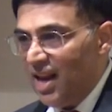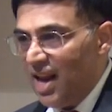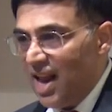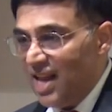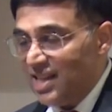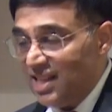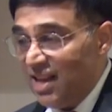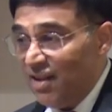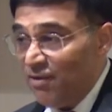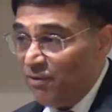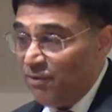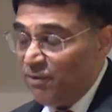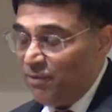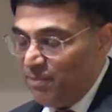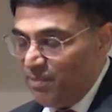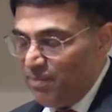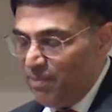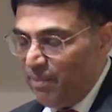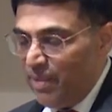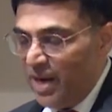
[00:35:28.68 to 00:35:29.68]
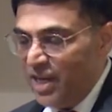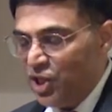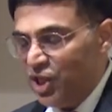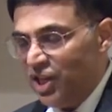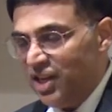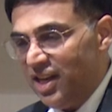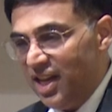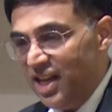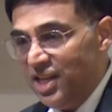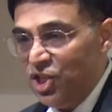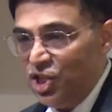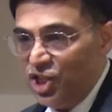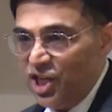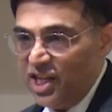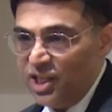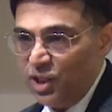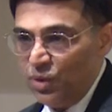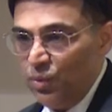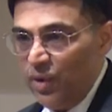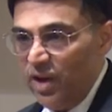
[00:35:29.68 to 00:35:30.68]
as I mentioned, in
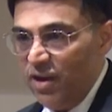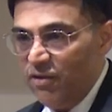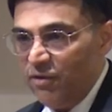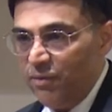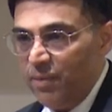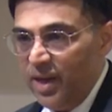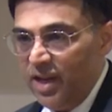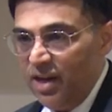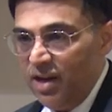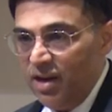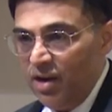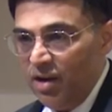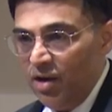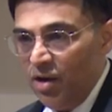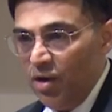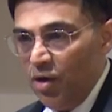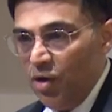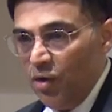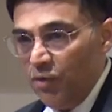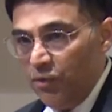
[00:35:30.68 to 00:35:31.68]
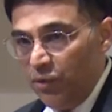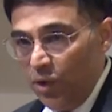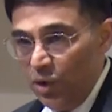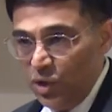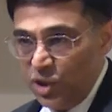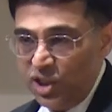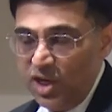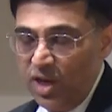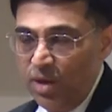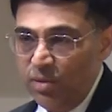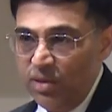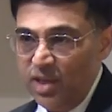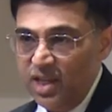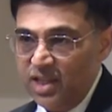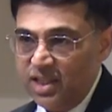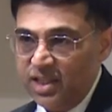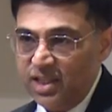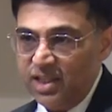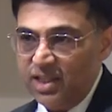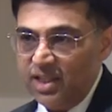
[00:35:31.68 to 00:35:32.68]
chess, we have been forced down
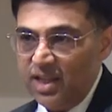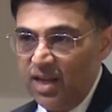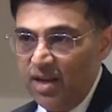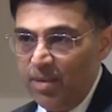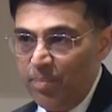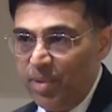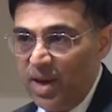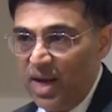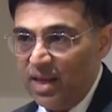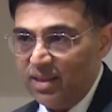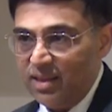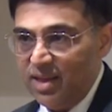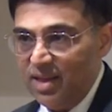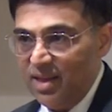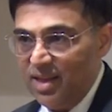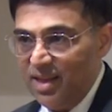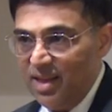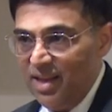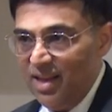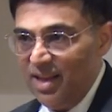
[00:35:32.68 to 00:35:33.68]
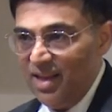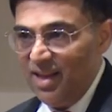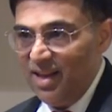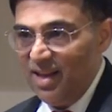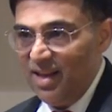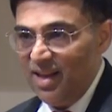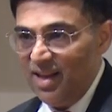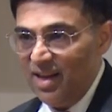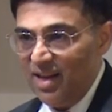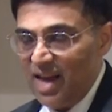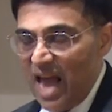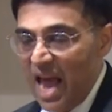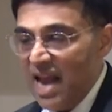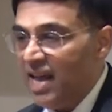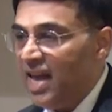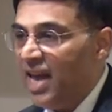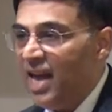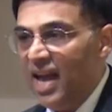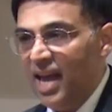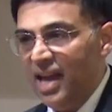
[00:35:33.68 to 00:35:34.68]
this path.
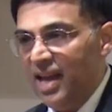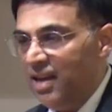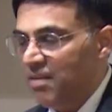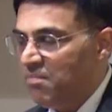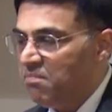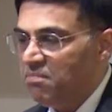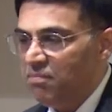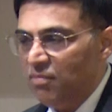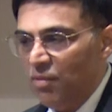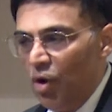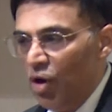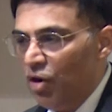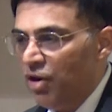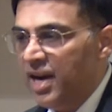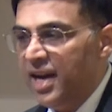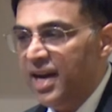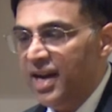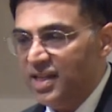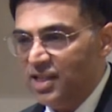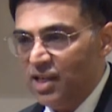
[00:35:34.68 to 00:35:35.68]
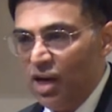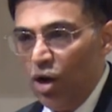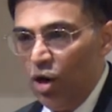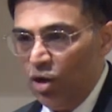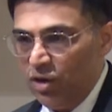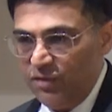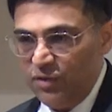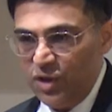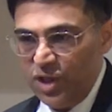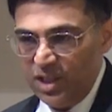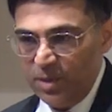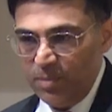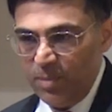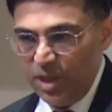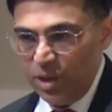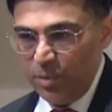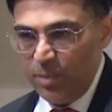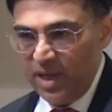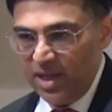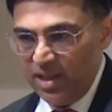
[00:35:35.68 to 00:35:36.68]
And AI already does a lot of chess
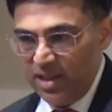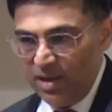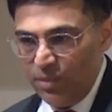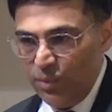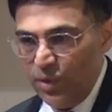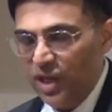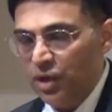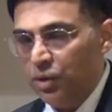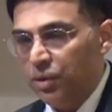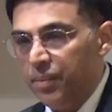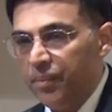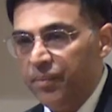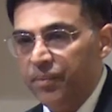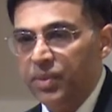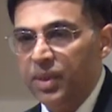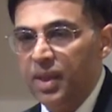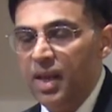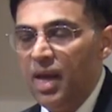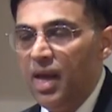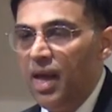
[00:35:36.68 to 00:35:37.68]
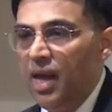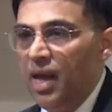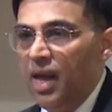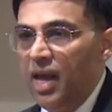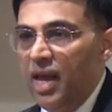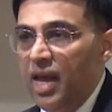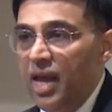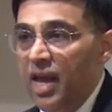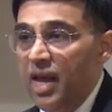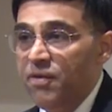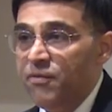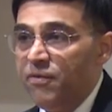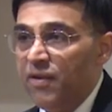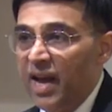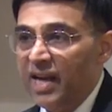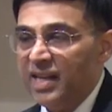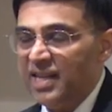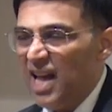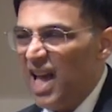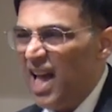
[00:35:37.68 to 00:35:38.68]
much better than we do. In
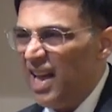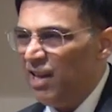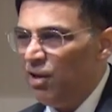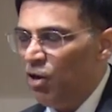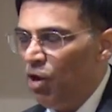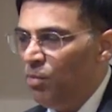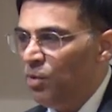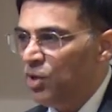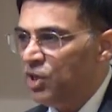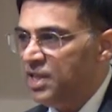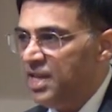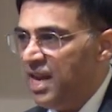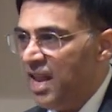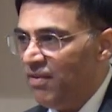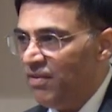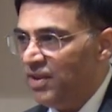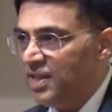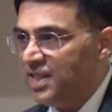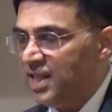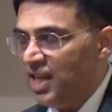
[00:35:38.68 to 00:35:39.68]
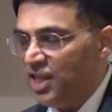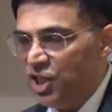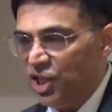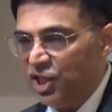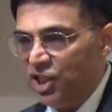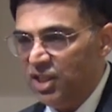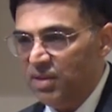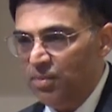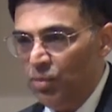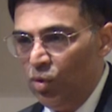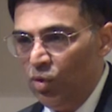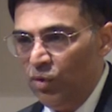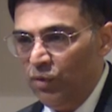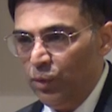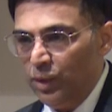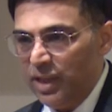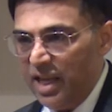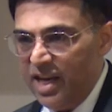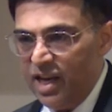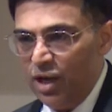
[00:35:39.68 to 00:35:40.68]
fact, I can almost never suggest a move
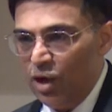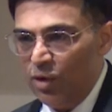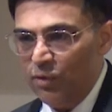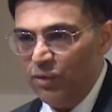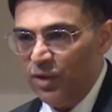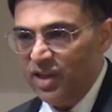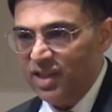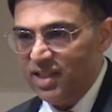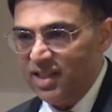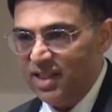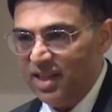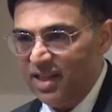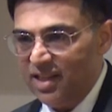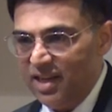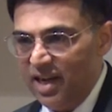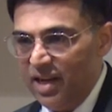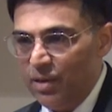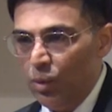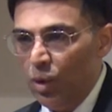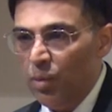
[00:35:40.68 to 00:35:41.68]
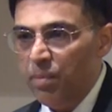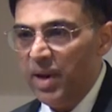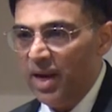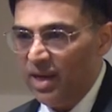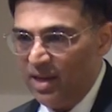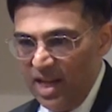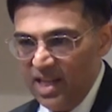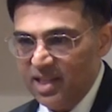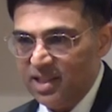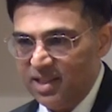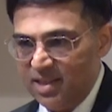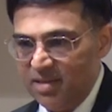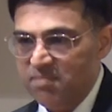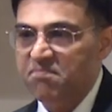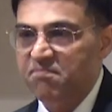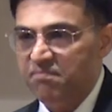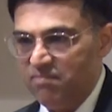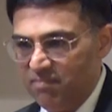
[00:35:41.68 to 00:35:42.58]
with any confidence that it won't be at least,